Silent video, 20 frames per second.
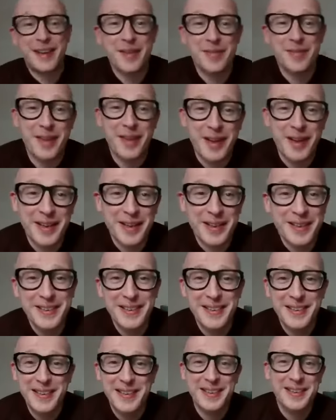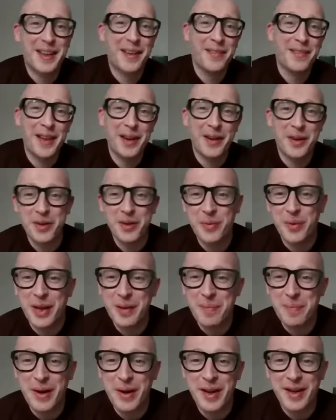Definitely a good way to
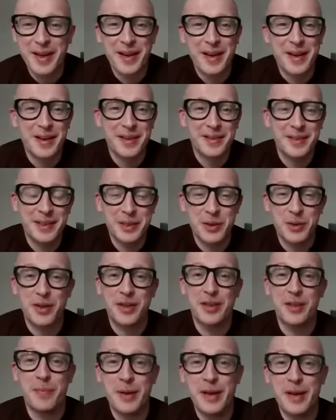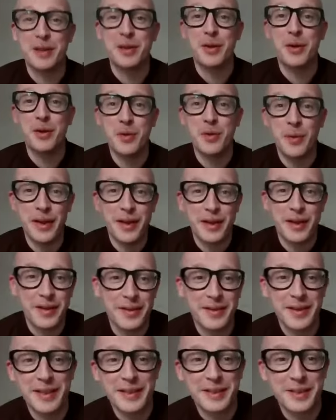break in. It's already been a long week
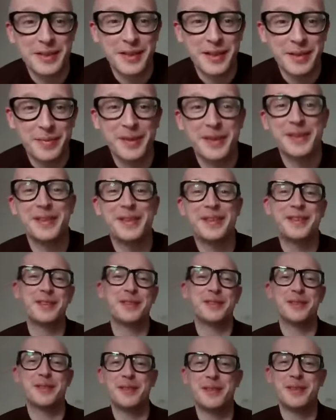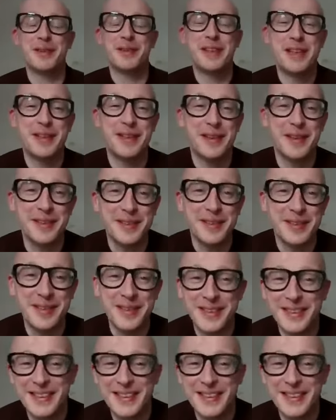actually, but so I need this.